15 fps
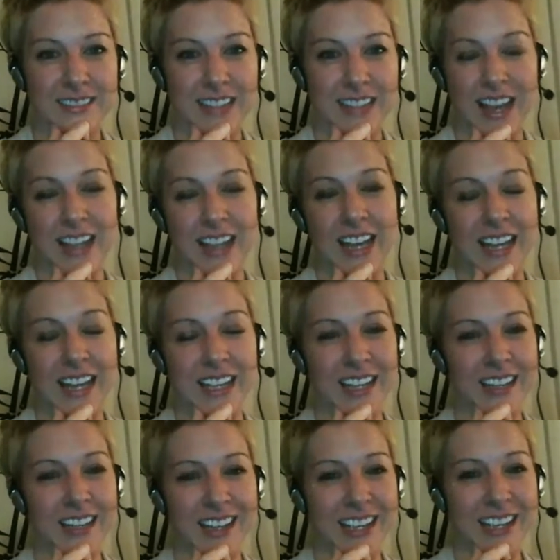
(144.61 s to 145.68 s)
Yeah, I
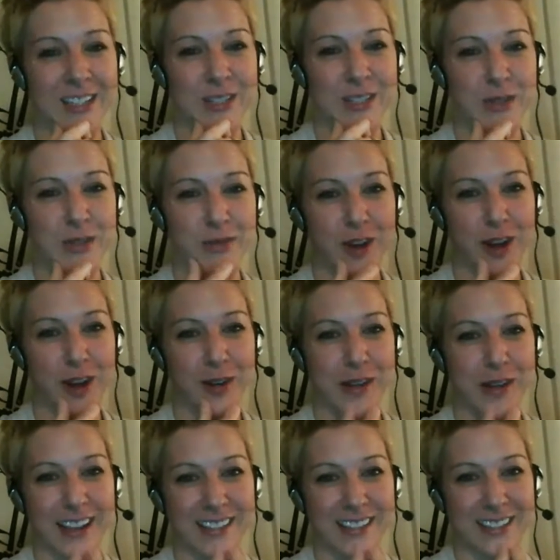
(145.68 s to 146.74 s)
can't do a Fargo
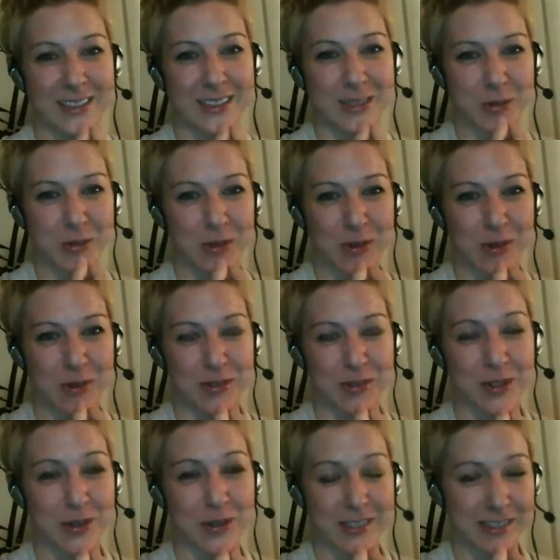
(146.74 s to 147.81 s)
accent through the whole
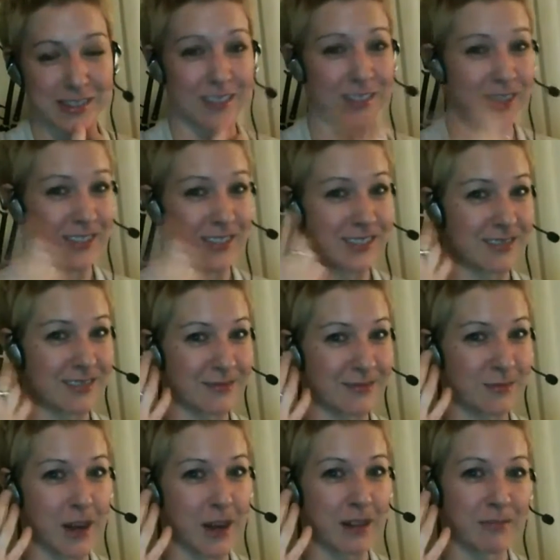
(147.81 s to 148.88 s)
show because I'll just
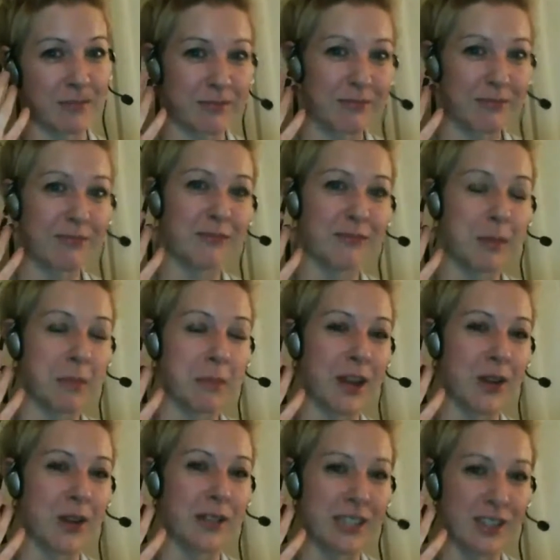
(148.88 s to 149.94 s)
want to rip
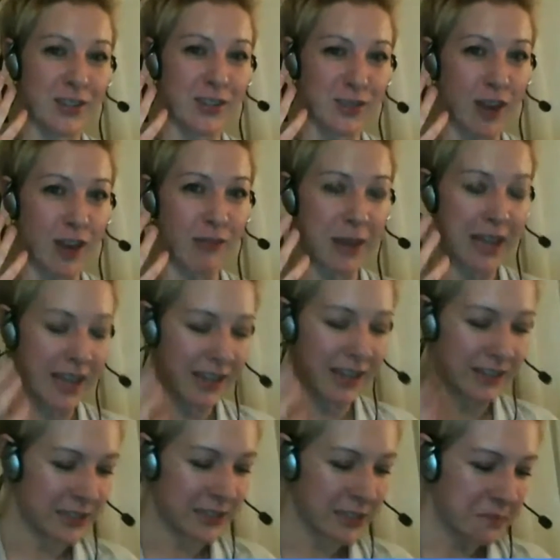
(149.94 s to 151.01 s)
my own ears off my
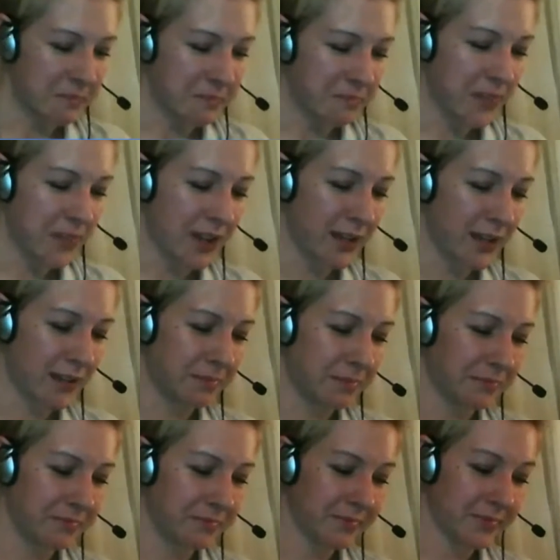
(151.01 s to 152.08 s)
head. I
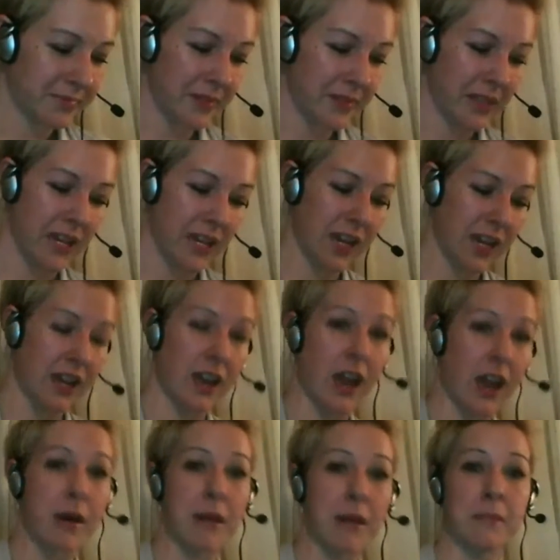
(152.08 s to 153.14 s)

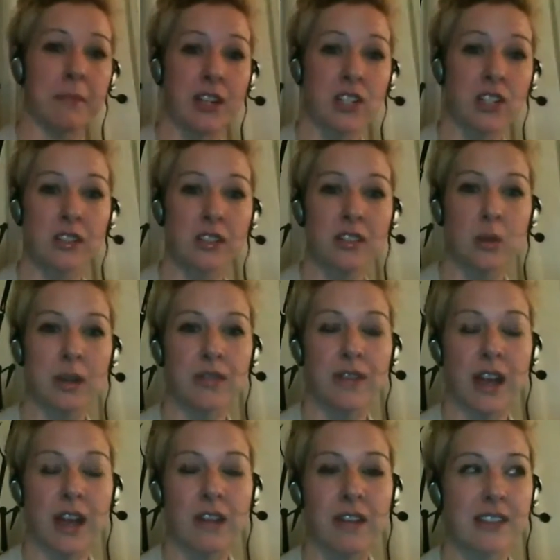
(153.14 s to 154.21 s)
want to mention
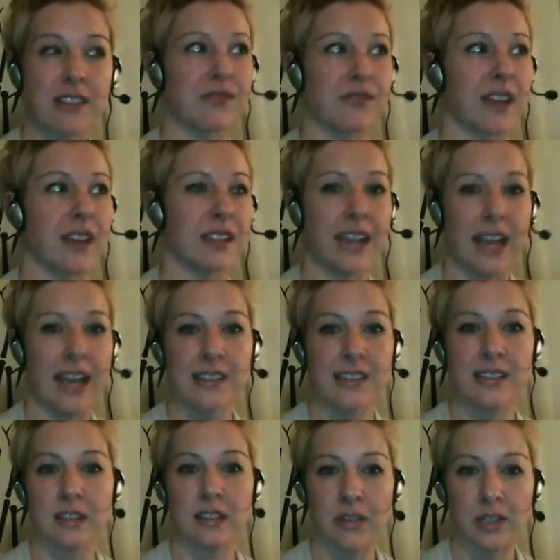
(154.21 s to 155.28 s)
25 has a
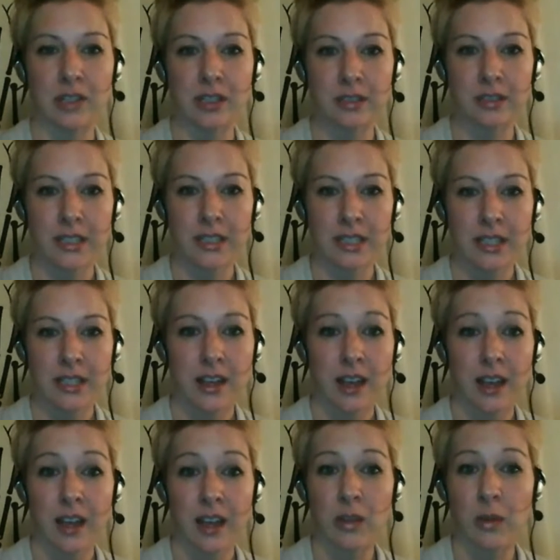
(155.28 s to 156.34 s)
fantastic cover,
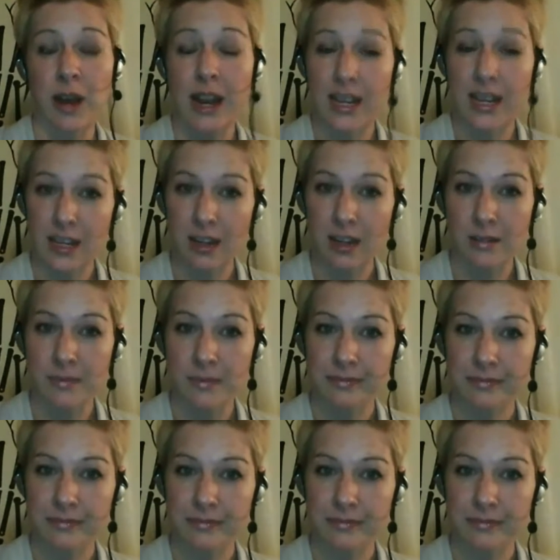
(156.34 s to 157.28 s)
the Riot gear.